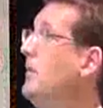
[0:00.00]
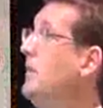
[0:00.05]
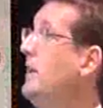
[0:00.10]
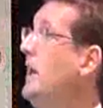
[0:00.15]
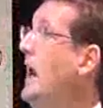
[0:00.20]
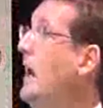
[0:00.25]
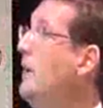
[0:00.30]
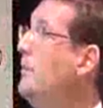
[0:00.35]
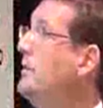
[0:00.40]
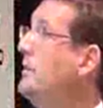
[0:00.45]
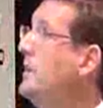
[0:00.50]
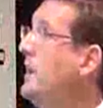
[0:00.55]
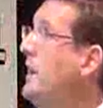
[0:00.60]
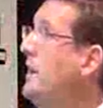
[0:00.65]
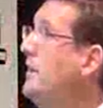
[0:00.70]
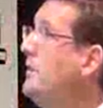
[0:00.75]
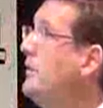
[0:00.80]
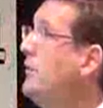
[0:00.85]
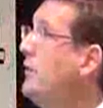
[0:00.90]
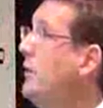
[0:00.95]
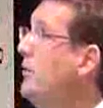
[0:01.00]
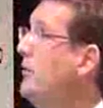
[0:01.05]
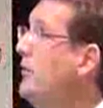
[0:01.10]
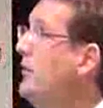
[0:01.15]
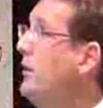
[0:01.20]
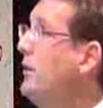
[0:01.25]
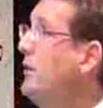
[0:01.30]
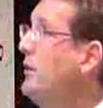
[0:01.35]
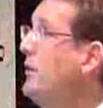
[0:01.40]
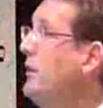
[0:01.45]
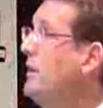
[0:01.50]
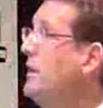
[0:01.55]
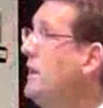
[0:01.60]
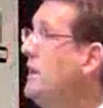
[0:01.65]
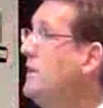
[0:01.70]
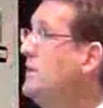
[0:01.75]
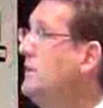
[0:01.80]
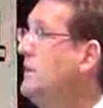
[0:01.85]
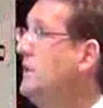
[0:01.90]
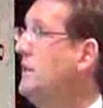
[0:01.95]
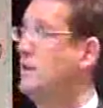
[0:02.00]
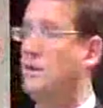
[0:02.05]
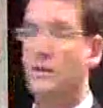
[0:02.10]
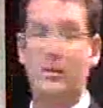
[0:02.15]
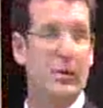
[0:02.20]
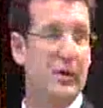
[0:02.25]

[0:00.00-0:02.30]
The update from filtering